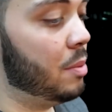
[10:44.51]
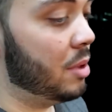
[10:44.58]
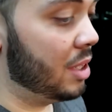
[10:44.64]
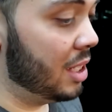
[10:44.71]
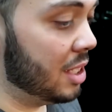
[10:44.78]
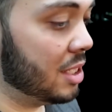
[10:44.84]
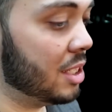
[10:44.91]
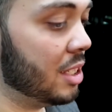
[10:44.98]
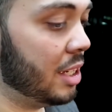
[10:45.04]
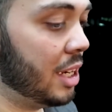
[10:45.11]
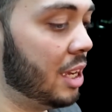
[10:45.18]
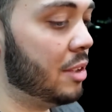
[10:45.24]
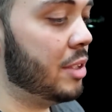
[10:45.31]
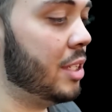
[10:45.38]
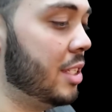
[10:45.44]
but at least clean
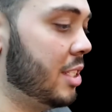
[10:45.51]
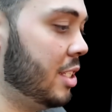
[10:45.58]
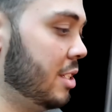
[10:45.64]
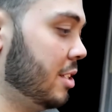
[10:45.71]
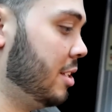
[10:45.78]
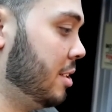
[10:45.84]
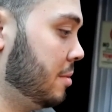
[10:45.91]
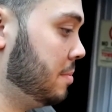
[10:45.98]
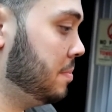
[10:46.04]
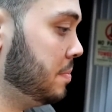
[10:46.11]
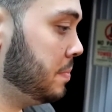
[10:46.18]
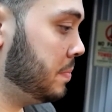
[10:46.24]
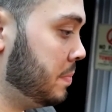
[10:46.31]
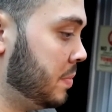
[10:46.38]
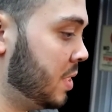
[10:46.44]
out the interior.
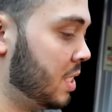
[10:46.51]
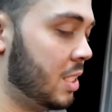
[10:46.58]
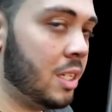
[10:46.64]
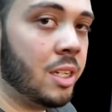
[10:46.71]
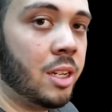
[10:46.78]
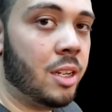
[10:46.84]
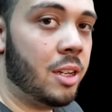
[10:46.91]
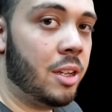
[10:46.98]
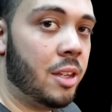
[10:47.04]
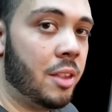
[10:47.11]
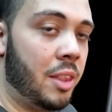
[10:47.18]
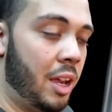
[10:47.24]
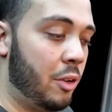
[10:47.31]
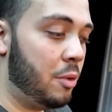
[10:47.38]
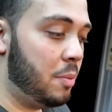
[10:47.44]

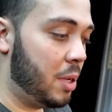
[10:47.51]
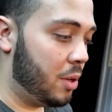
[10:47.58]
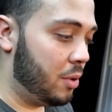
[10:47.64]
That would be